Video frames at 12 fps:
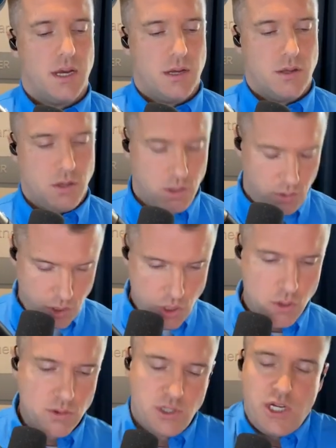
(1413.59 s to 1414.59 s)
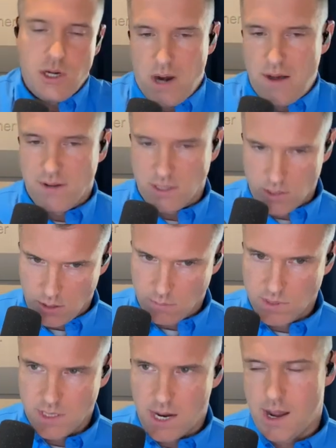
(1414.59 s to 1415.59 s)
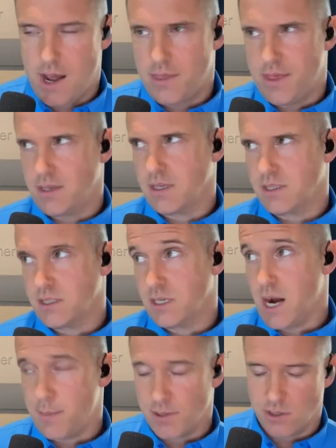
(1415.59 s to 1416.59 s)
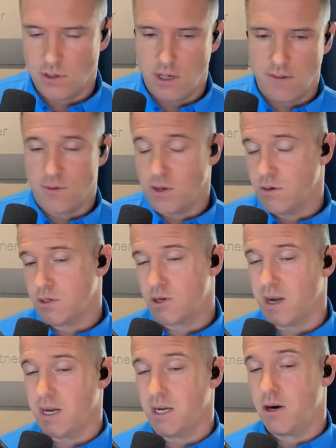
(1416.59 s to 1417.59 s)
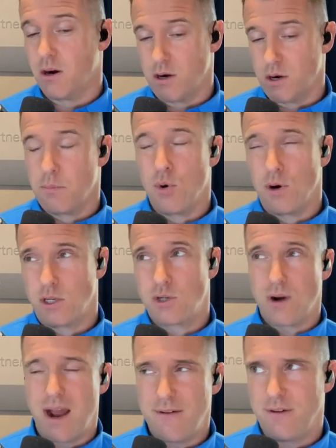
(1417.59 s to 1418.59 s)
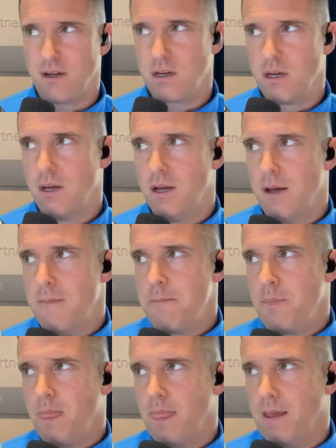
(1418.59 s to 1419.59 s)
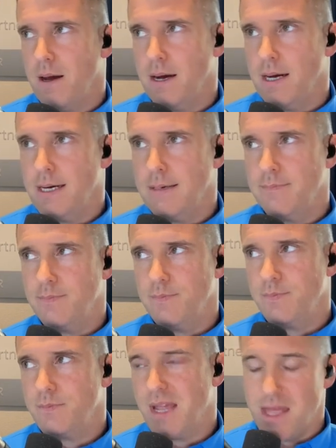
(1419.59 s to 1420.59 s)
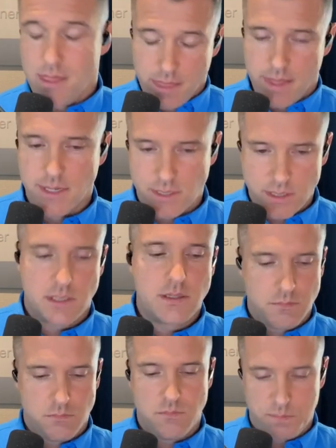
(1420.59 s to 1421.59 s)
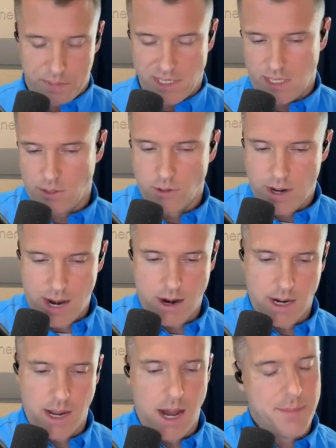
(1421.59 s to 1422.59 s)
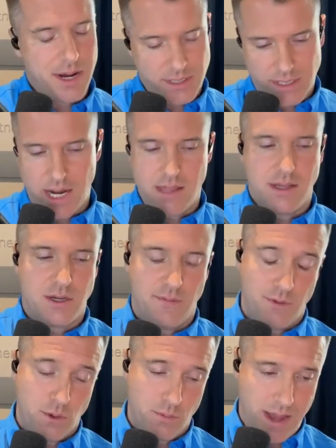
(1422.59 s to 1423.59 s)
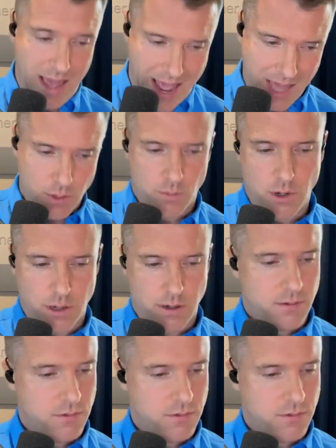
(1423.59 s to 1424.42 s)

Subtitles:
Use geographic terms. I think this is an opportunity for you to try and garner more traffic in this particular area. I'm not saying that if you add the word